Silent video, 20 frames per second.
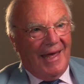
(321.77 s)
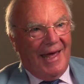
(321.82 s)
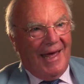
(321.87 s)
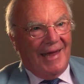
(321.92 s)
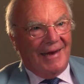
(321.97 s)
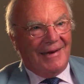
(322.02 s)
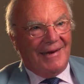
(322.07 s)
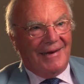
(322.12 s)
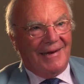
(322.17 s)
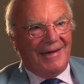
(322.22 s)

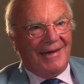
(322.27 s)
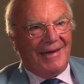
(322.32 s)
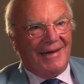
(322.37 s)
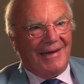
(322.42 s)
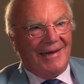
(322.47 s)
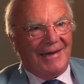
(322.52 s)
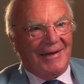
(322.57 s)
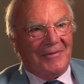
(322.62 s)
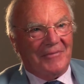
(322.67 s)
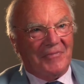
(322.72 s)
and
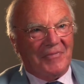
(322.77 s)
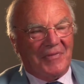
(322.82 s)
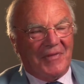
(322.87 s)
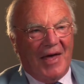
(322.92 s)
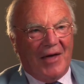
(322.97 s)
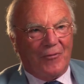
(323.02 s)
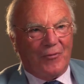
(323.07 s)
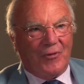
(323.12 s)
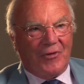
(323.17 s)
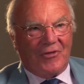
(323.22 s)

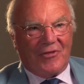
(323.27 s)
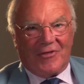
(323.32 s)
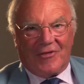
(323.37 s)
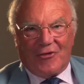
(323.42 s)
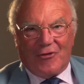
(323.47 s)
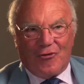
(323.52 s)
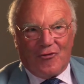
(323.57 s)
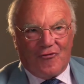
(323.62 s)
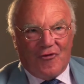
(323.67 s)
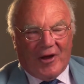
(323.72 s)
that was
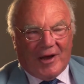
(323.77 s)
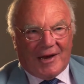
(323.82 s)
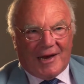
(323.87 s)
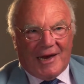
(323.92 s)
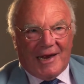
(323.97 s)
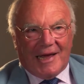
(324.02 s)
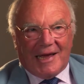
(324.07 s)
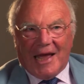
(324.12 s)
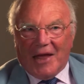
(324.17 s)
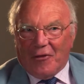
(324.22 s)

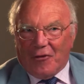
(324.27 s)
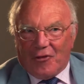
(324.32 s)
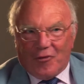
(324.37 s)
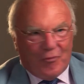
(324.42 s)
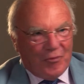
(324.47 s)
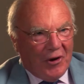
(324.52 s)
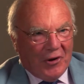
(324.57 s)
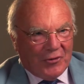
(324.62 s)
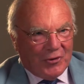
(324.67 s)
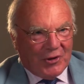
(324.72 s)
strictly against the
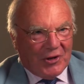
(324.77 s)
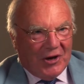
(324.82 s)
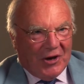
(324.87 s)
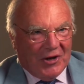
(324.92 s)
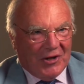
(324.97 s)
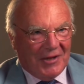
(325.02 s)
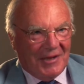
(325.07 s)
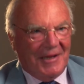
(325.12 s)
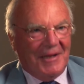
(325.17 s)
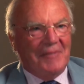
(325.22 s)

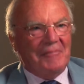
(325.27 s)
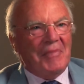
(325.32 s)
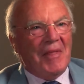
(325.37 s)
protocol.